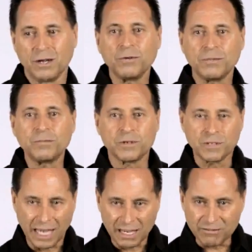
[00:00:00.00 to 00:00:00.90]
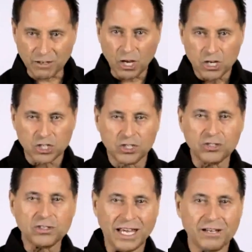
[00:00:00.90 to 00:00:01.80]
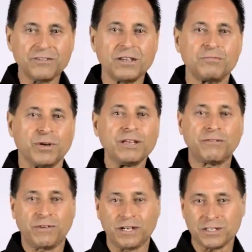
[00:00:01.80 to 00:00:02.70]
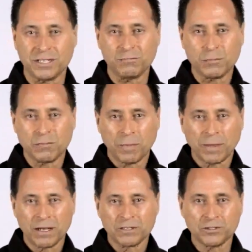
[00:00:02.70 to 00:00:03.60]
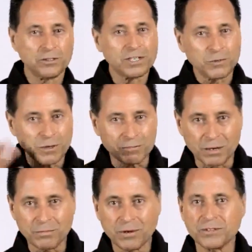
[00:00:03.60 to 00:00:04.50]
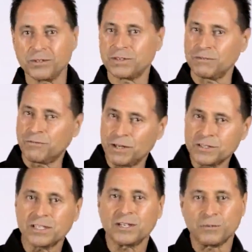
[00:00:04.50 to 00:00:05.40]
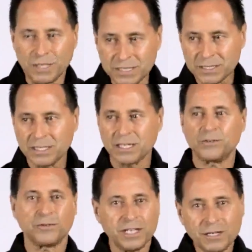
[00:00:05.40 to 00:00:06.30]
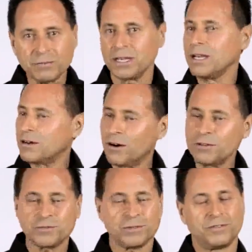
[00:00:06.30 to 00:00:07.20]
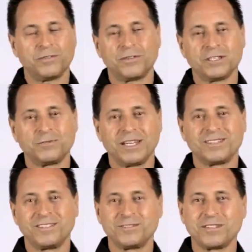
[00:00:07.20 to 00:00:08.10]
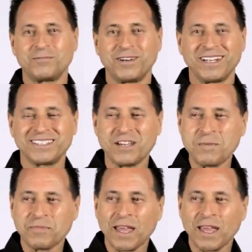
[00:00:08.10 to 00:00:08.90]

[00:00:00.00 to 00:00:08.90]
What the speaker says: And remember to have good, healthy brain function so you can remember, so you can function and reason and dream and all these wonderful things we like to do with our brains.